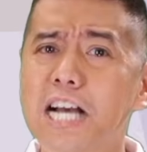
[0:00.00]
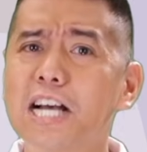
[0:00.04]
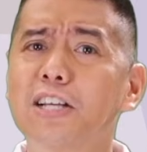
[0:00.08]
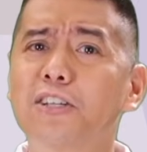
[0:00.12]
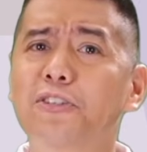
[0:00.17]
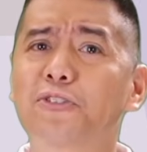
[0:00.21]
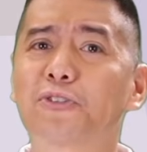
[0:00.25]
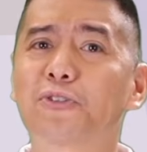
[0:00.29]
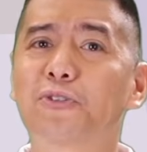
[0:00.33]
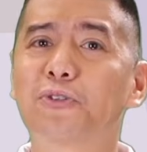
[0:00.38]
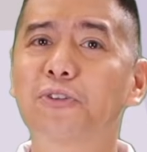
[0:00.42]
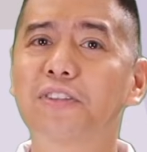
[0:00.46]

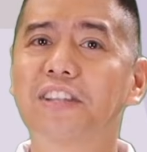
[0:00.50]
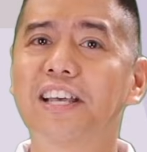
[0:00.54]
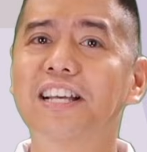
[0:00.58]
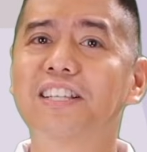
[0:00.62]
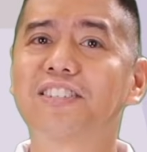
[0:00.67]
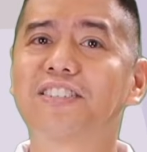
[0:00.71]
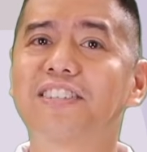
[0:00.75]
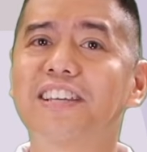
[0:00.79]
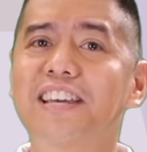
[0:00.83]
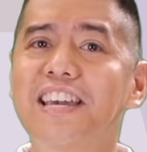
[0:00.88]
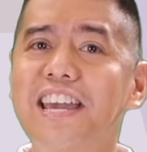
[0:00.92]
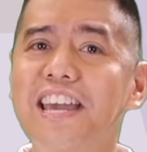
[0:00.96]

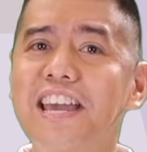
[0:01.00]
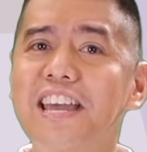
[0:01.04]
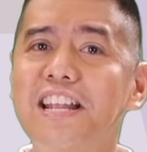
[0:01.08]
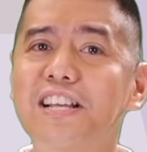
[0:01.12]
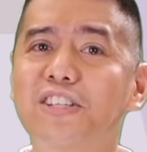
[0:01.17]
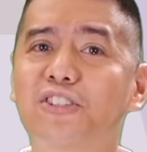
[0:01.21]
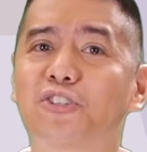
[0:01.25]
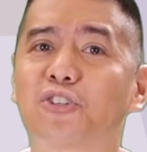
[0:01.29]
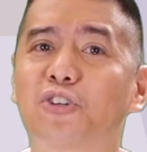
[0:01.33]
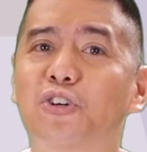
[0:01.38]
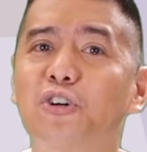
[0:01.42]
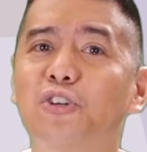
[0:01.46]
Students, it
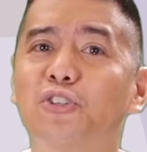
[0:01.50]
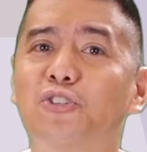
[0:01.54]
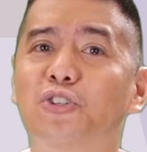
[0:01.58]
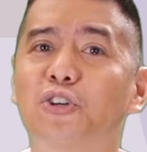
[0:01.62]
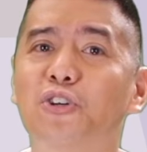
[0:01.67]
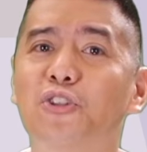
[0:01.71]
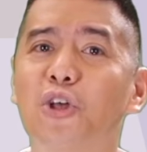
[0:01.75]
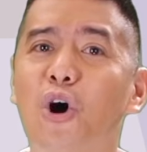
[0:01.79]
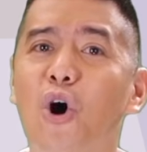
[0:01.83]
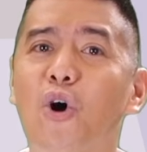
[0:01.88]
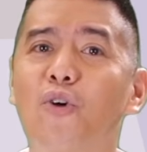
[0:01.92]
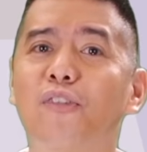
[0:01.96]
is good to
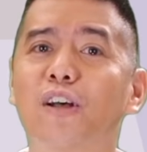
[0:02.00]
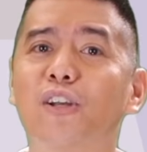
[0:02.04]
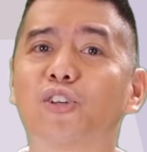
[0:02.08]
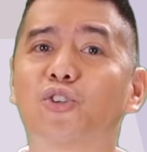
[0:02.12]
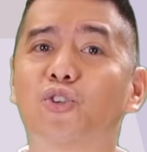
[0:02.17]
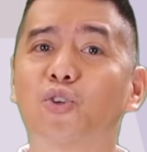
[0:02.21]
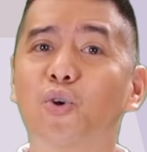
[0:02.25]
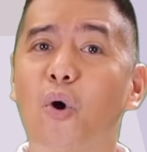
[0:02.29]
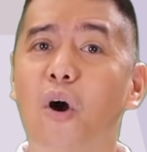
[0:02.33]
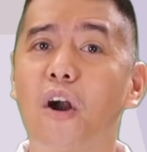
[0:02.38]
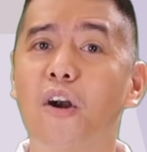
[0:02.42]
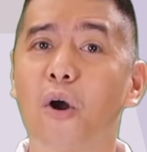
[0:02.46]
know
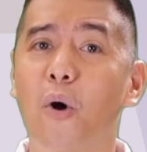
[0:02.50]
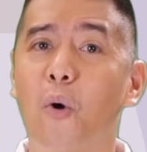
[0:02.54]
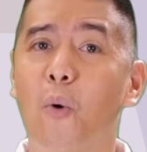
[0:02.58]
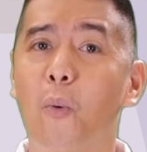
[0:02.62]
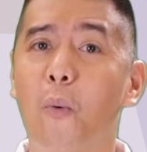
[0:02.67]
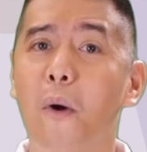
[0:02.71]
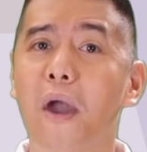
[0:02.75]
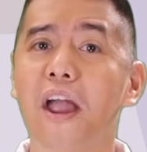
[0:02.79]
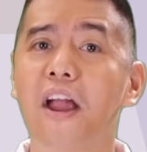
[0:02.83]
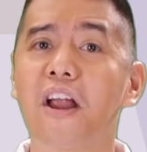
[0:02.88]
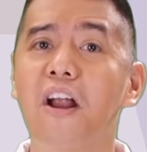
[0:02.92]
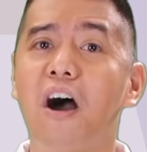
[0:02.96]
that you are
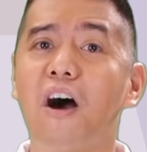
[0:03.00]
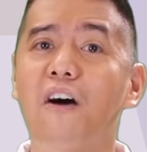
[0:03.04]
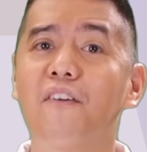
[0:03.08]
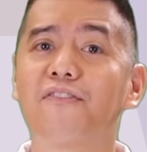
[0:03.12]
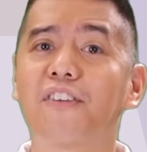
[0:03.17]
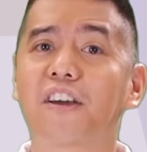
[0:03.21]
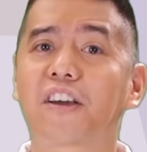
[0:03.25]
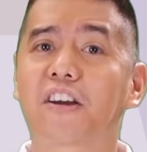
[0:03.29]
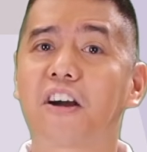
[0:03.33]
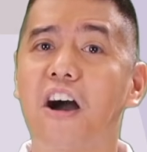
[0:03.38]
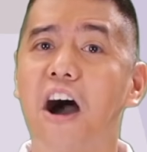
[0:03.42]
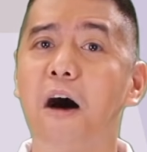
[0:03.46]
aware of
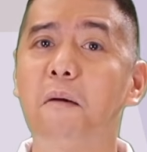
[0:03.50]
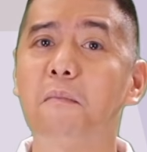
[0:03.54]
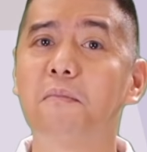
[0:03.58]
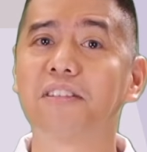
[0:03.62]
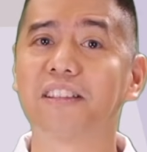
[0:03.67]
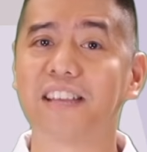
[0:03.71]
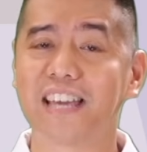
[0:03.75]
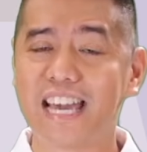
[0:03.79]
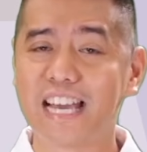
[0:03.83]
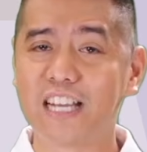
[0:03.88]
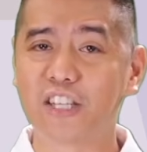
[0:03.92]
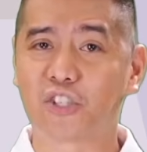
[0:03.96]
the common
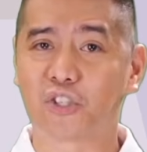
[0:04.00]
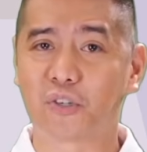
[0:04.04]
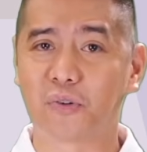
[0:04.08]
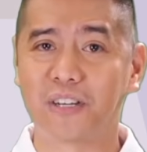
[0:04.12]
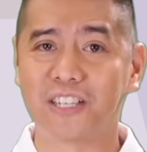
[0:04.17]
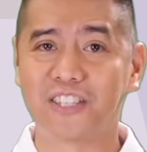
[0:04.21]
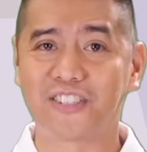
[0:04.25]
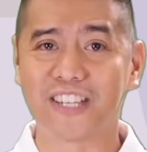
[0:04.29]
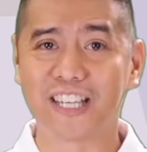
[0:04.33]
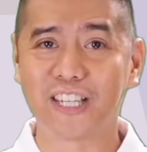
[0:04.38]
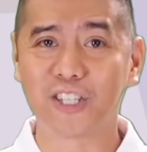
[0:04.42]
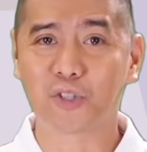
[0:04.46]

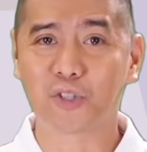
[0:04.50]
injuries in